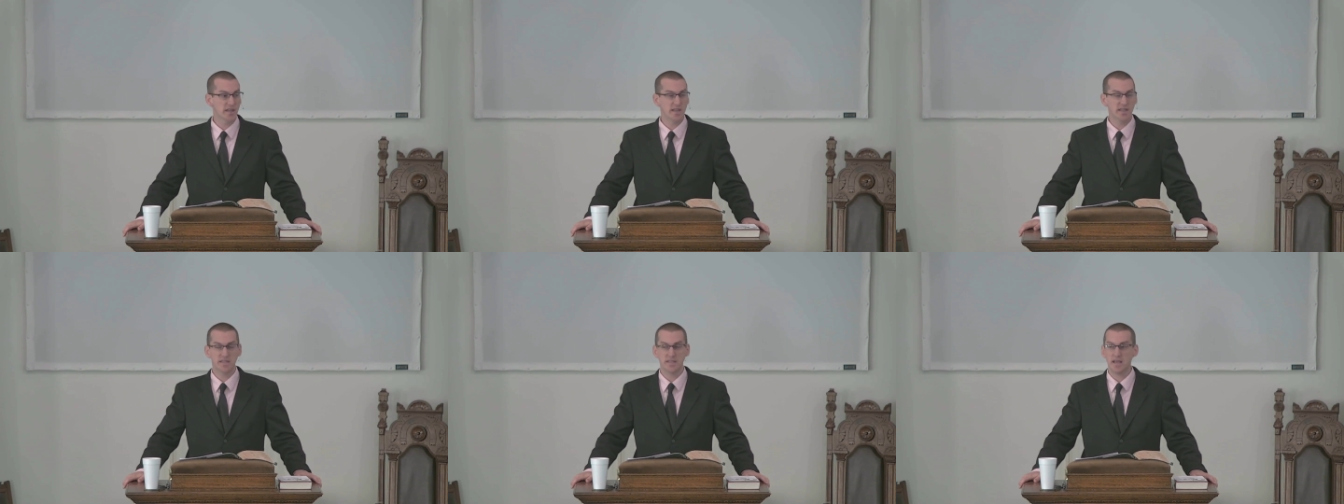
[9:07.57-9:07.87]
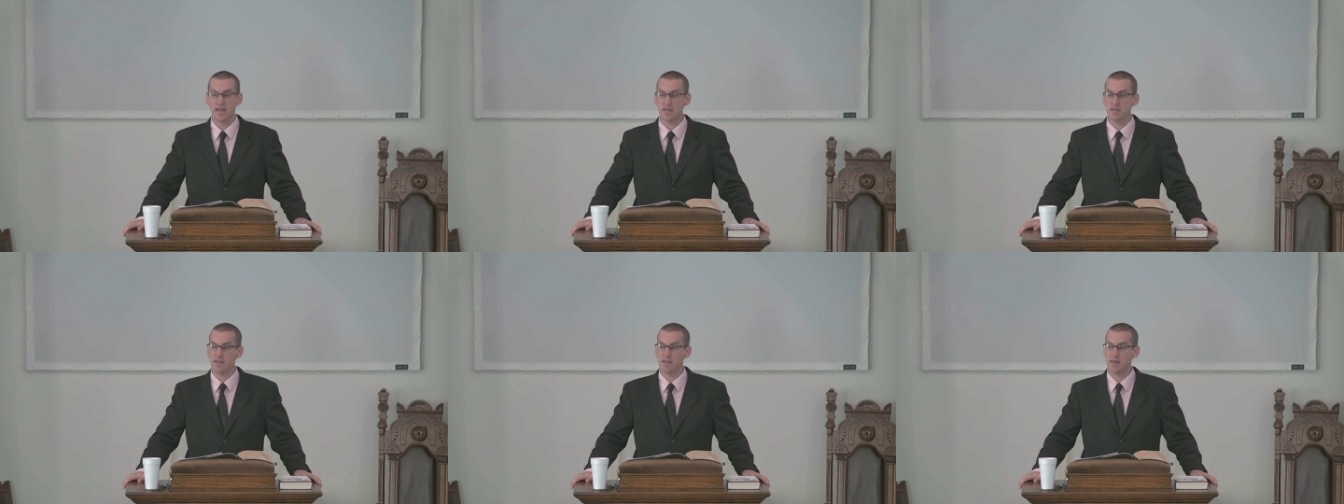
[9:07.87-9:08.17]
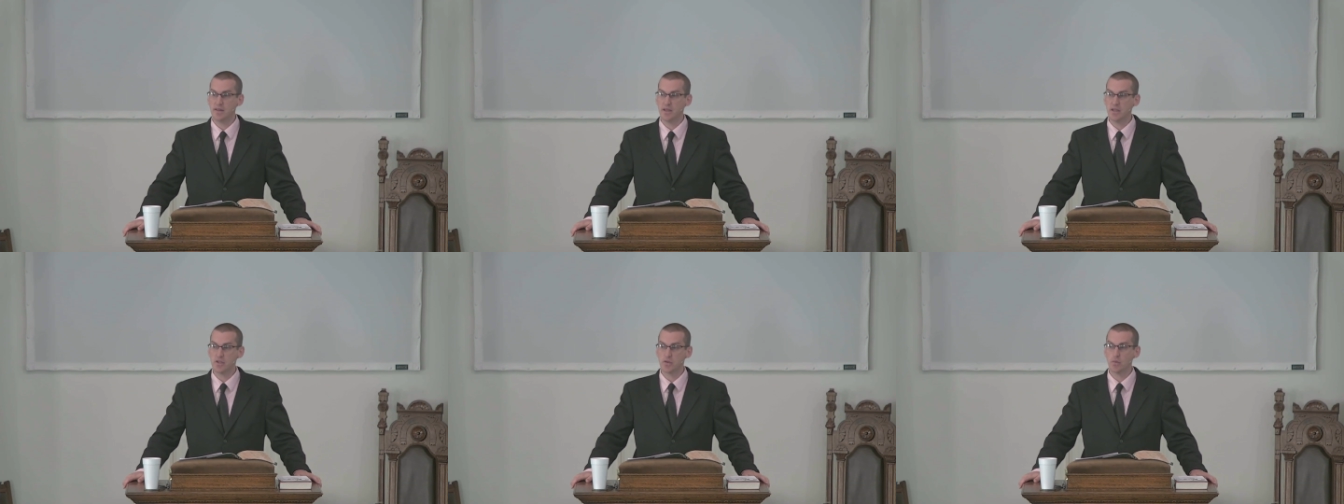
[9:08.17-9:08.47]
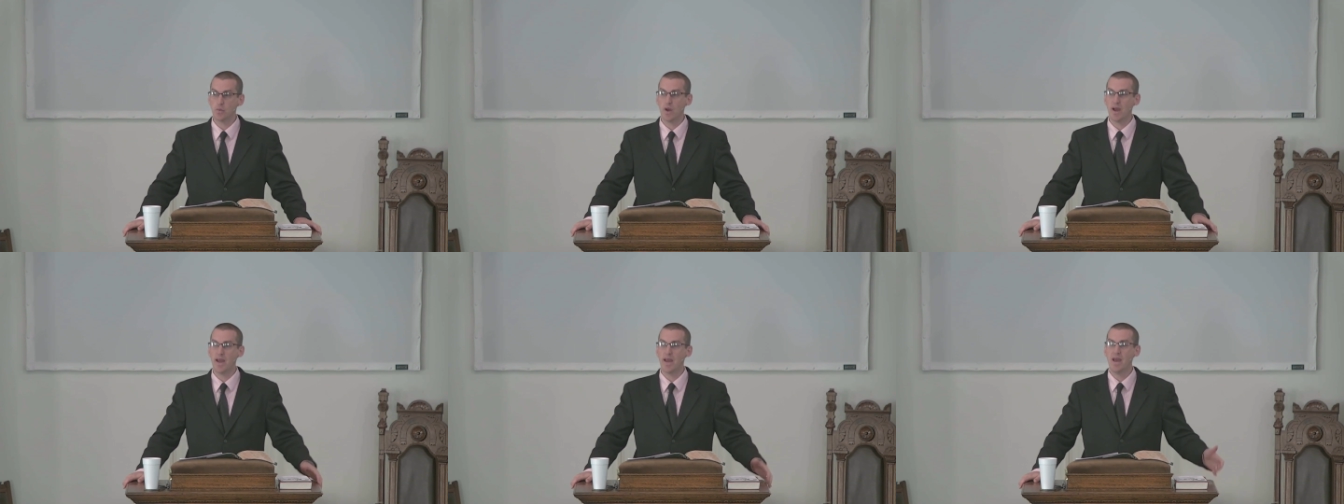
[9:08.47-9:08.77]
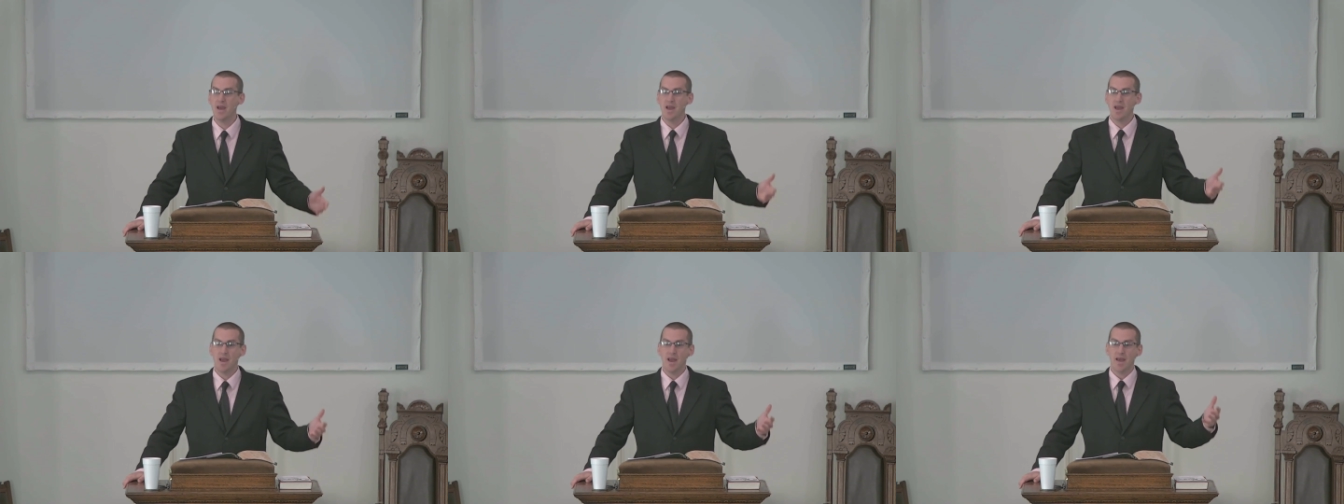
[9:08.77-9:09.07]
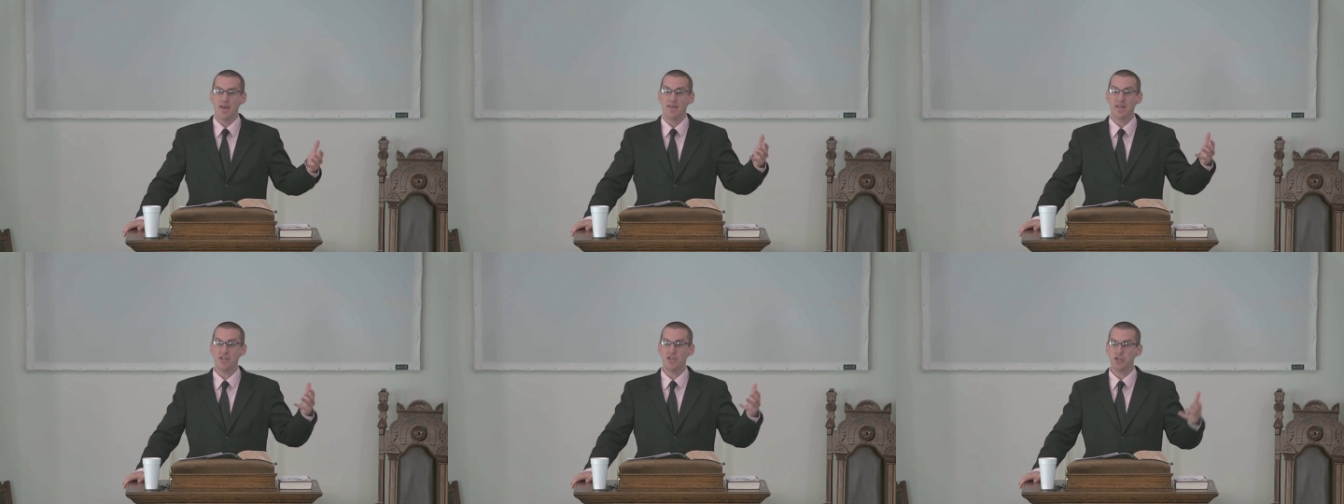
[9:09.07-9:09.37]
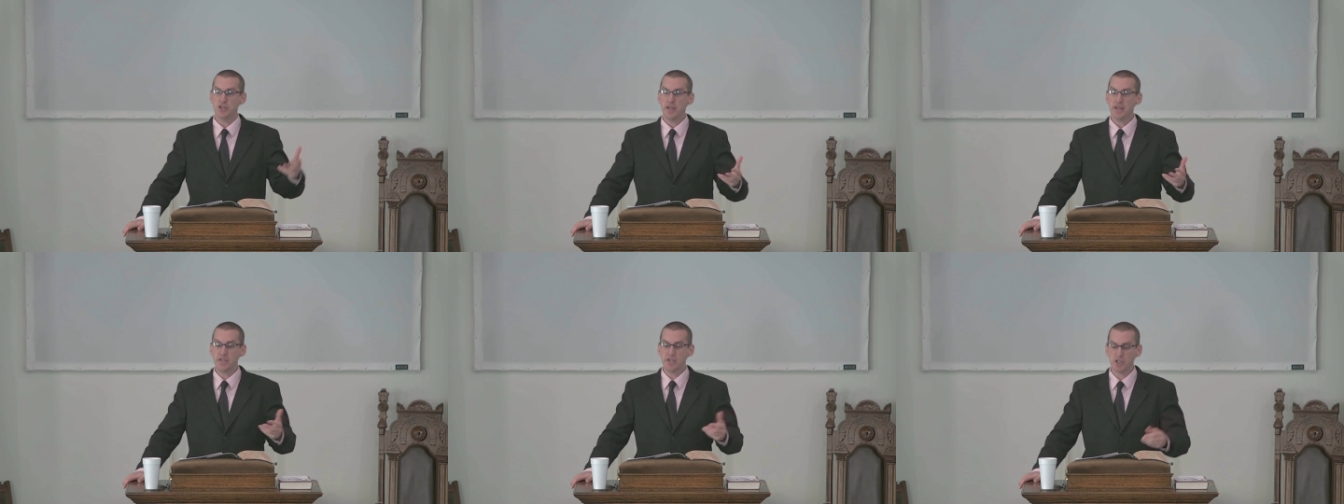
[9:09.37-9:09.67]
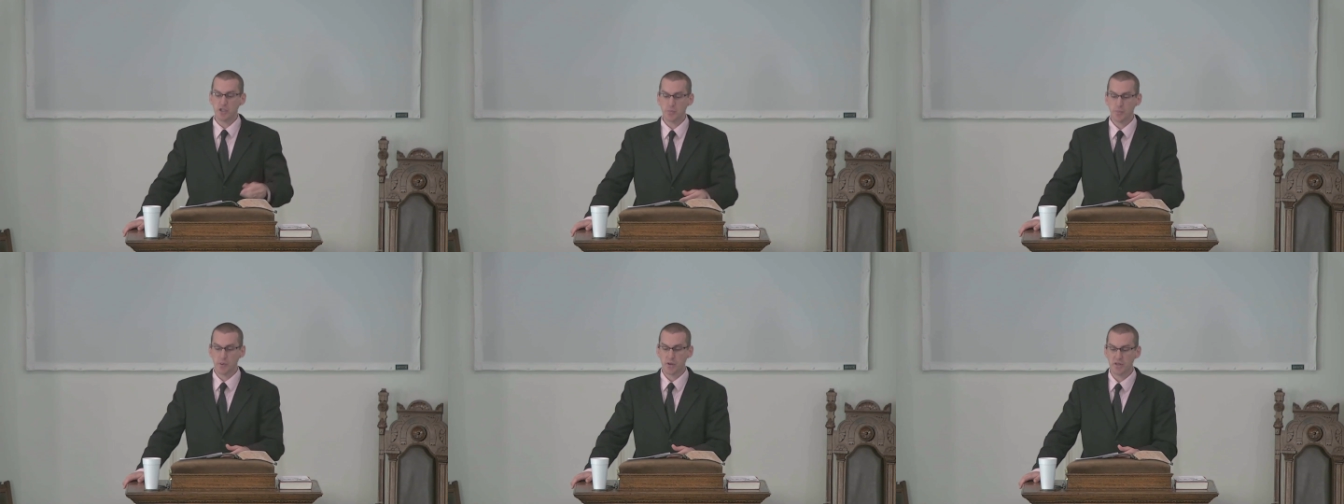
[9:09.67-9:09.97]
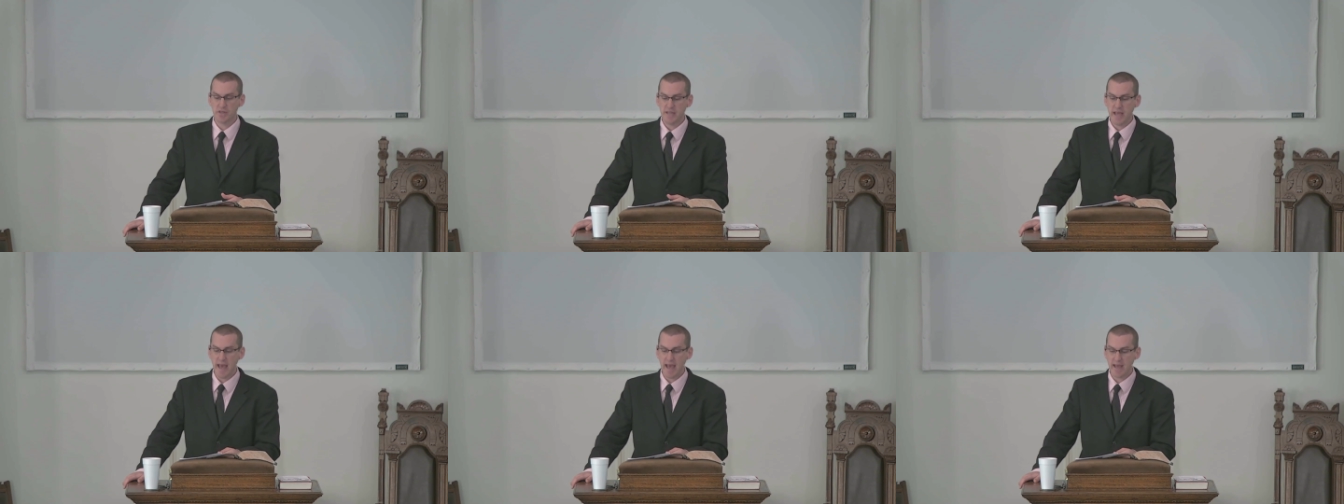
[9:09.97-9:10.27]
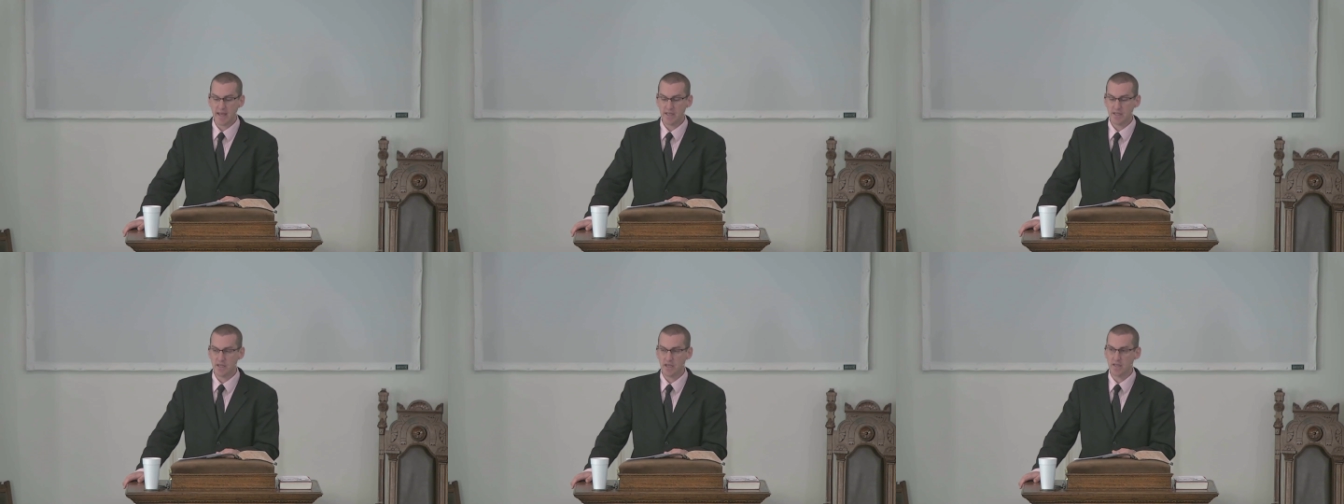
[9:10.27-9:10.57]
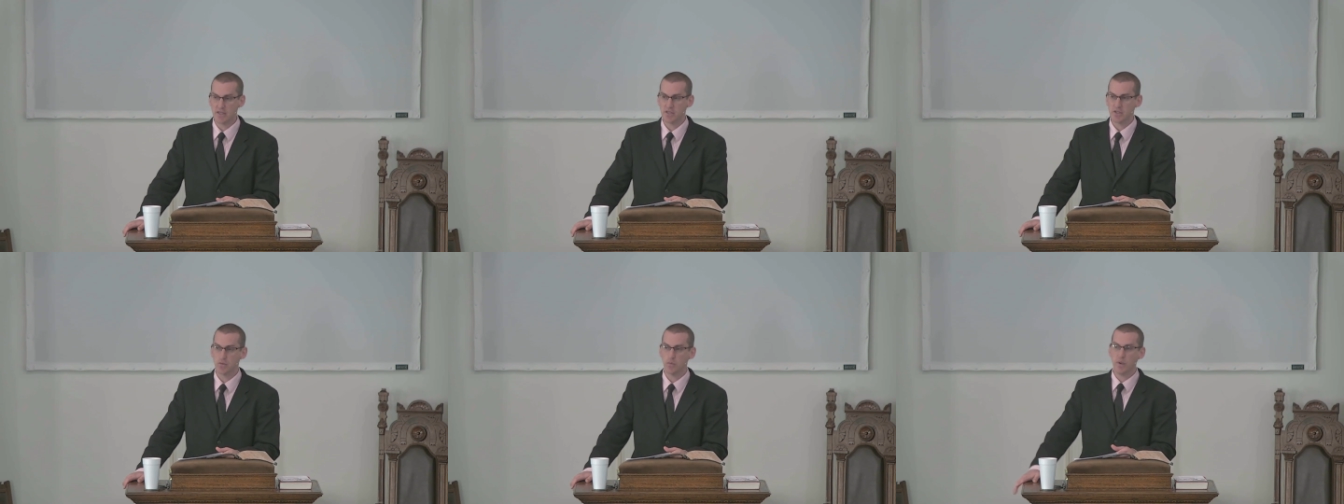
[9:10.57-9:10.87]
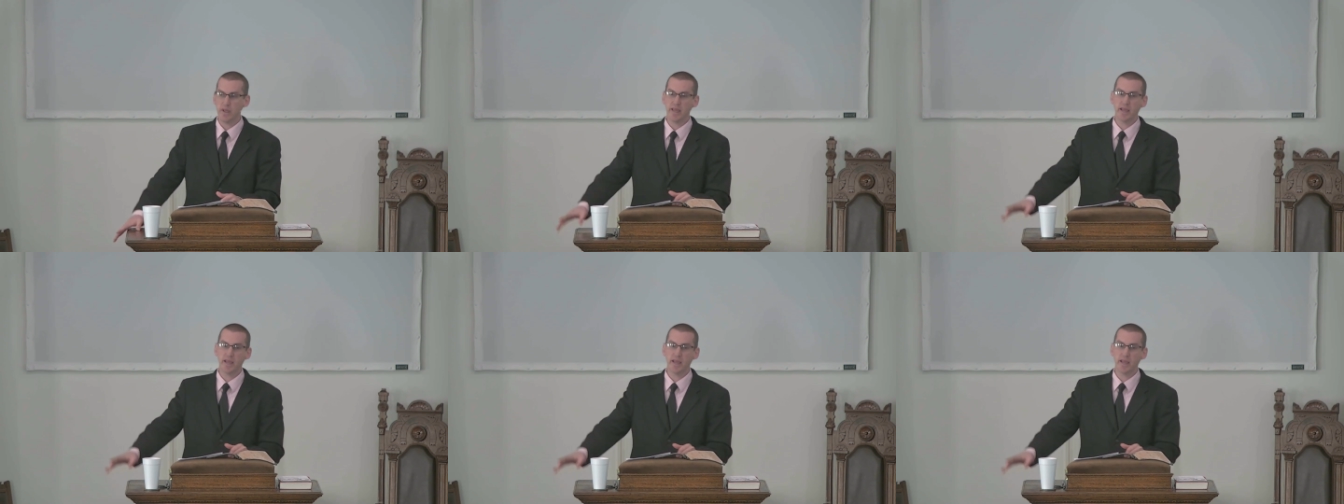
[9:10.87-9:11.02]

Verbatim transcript: And he says it this way that Jesus protects us.